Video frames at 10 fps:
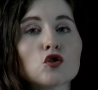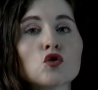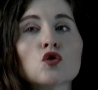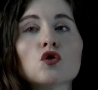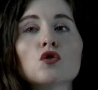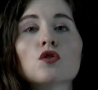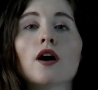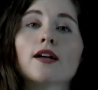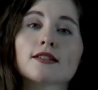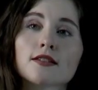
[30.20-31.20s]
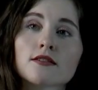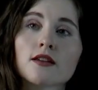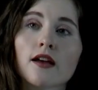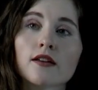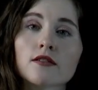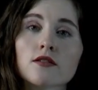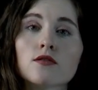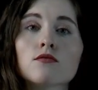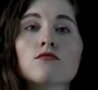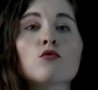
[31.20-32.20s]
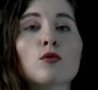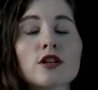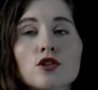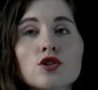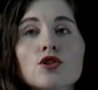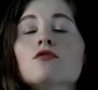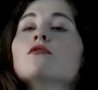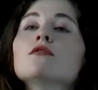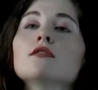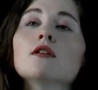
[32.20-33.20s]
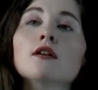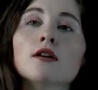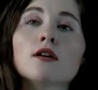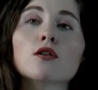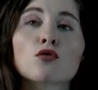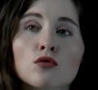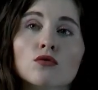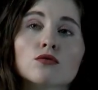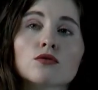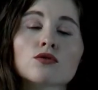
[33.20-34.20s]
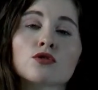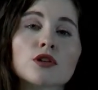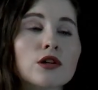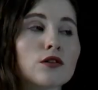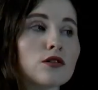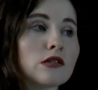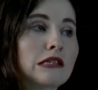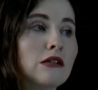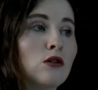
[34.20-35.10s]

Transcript: To understand which rule to use,